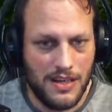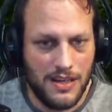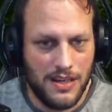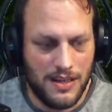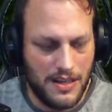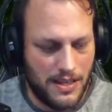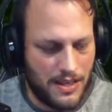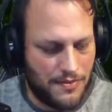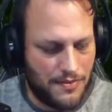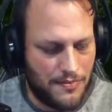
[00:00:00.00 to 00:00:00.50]

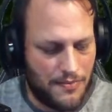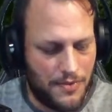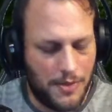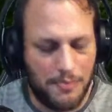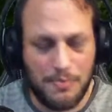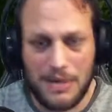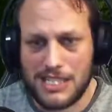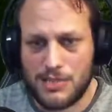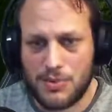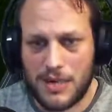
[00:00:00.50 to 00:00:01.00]
if the
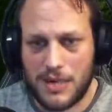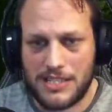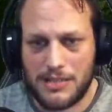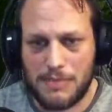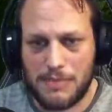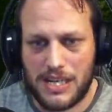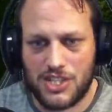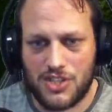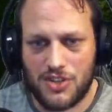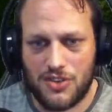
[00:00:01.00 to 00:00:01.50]
best way to make
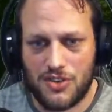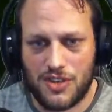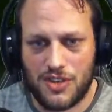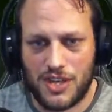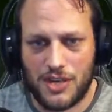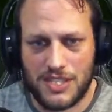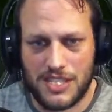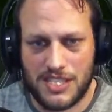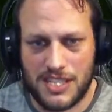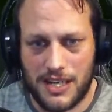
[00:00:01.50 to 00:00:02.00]
sure that you are
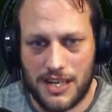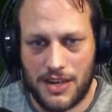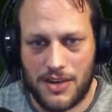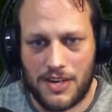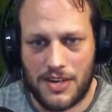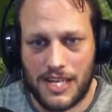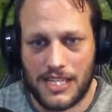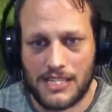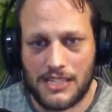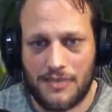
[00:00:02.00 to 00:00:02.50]
still on it
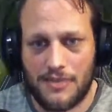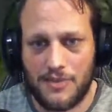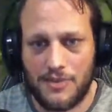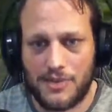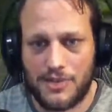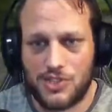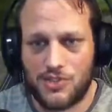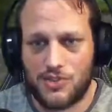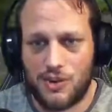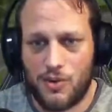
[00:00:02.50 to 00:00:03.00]
is if you
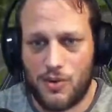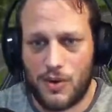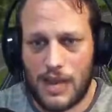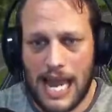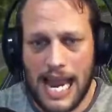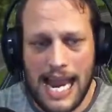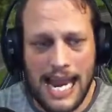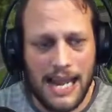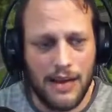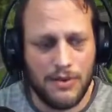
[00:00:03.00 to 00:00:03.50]
scroll
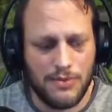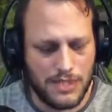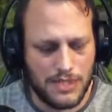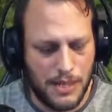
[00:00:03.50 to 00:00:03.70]
out,